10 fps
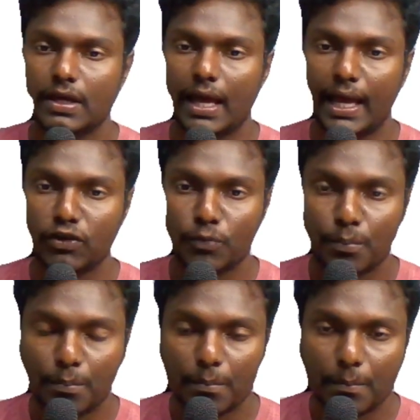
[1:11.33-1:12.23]
and
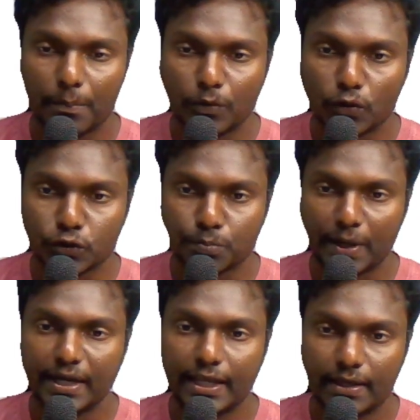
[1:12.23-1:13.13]
you're
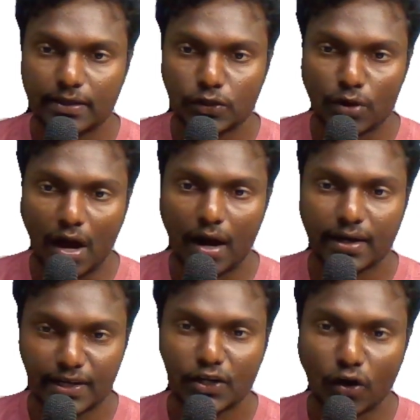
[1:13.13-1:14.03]
spending your
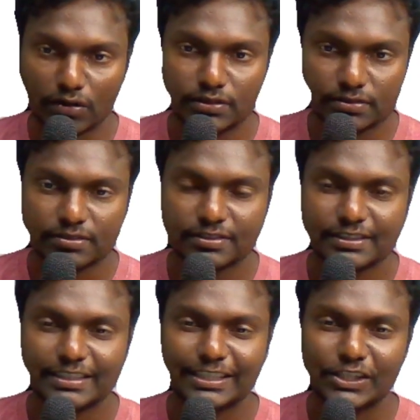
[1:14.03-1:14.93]
hard-earned dollars
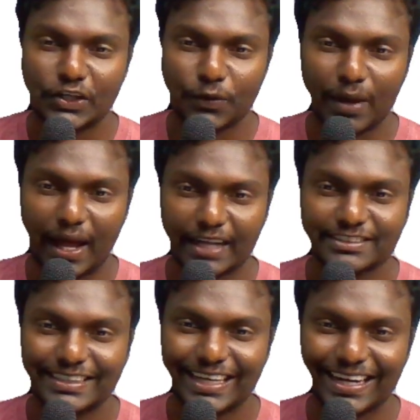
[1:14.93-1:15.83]
to
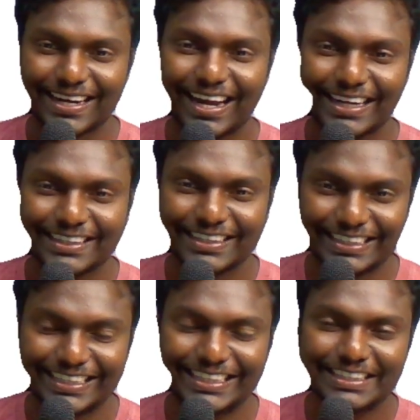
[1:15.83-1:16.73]
actually attract a
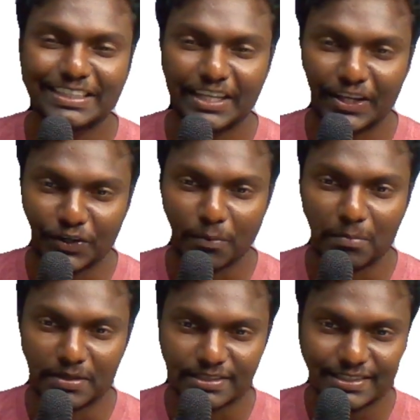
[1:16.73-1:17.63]
lead in your
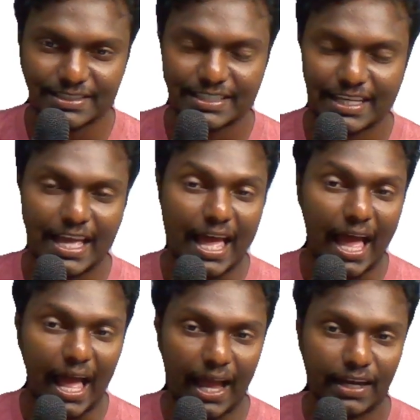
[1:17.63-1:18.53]
business,
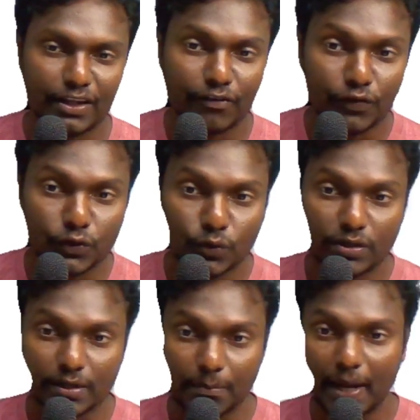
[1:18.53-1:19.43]
and if you
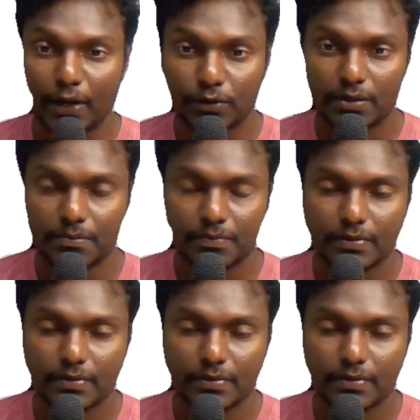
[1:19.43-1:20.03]
don't reply to them,